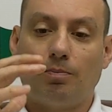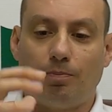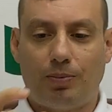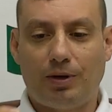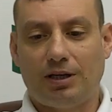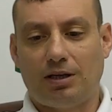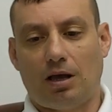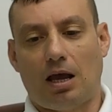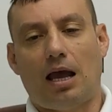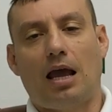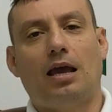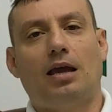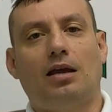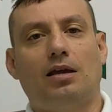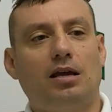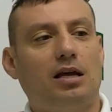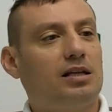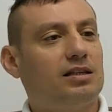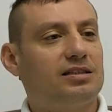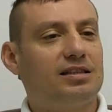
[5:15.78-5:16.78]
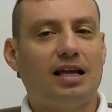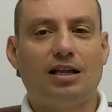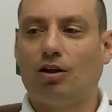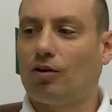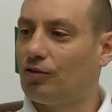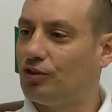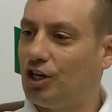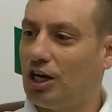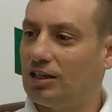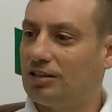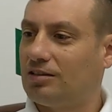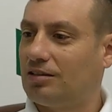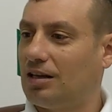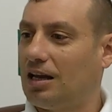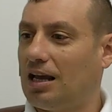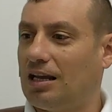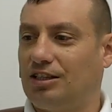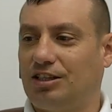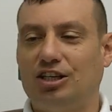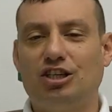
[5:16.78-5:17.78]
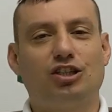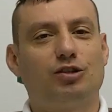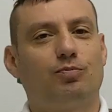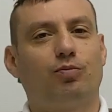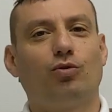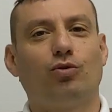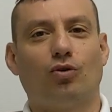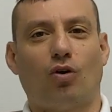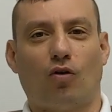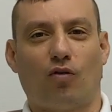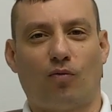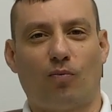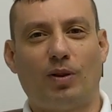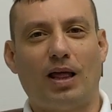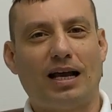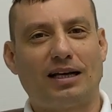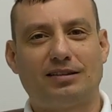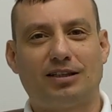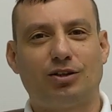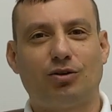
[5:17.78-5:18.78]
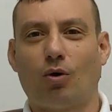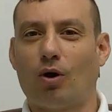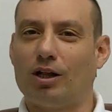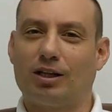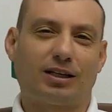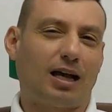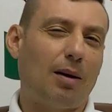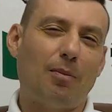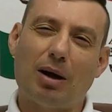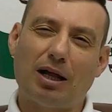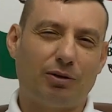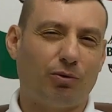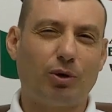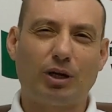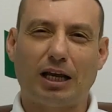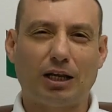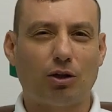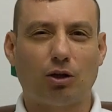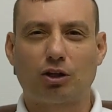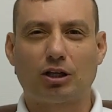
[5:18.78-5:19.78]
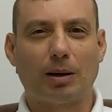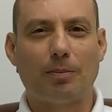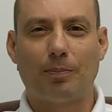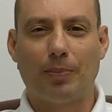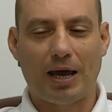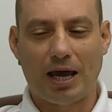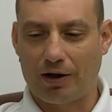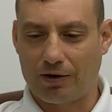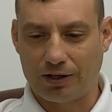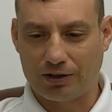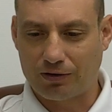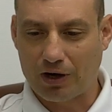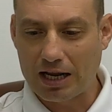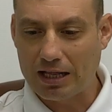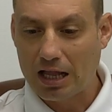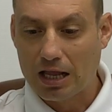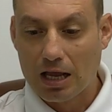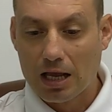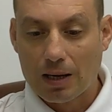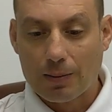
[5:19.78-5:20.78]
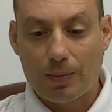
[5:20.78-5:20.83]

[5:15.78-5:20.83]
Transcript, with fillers: Be, uh, instead of just a teaspoon of black seed oil. Come on, we cannot compare it, right?